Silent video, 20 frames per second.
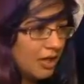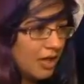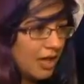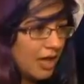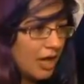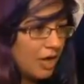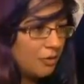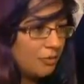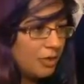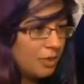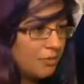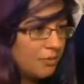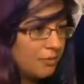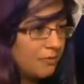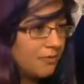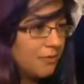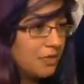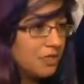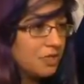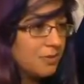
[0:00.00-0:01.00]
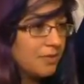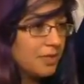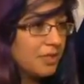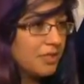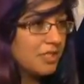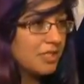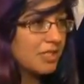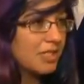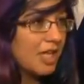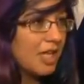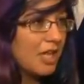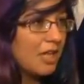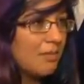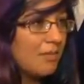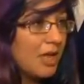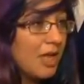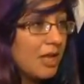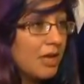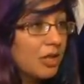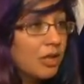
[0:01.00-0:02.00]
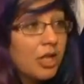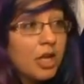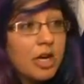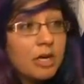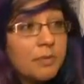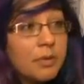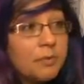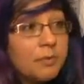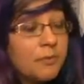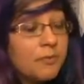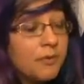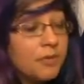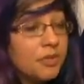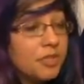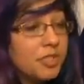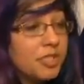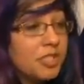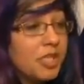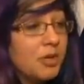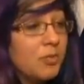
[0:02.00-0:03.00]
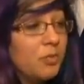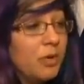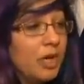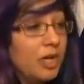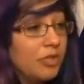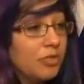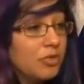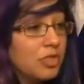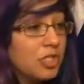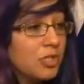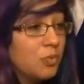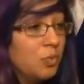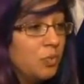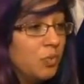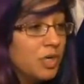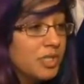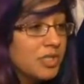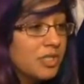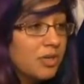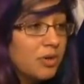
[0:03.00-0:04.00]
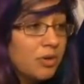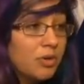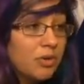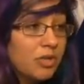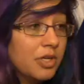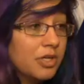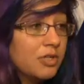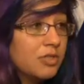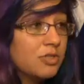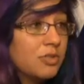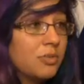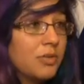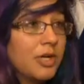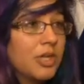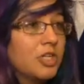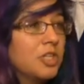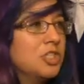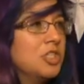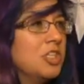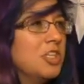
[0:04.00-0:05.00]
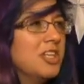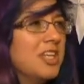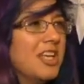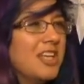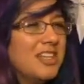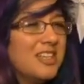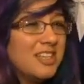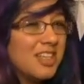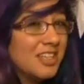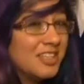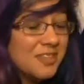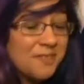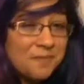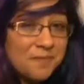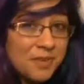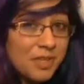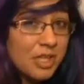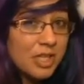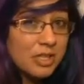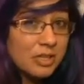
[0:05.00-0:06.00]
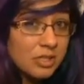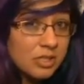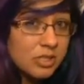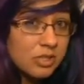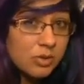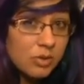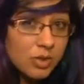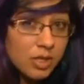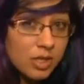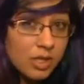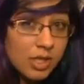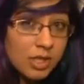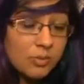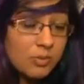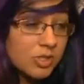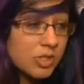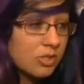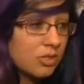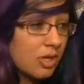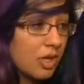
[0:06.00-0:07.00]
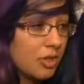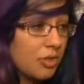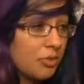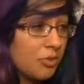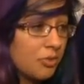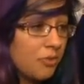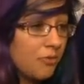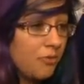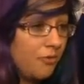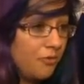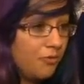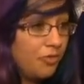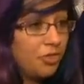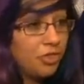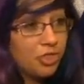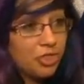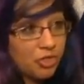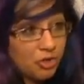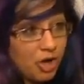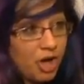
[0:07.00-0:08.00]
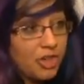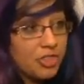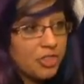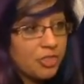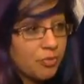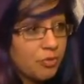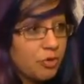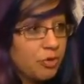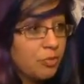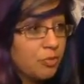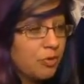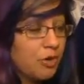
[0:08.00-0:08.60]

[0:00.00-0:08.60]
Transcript: how people felt about this game. And a lot of people felt the same way. There just wasn't a whole lot of direction. It doesn't feel like the storyline was thought through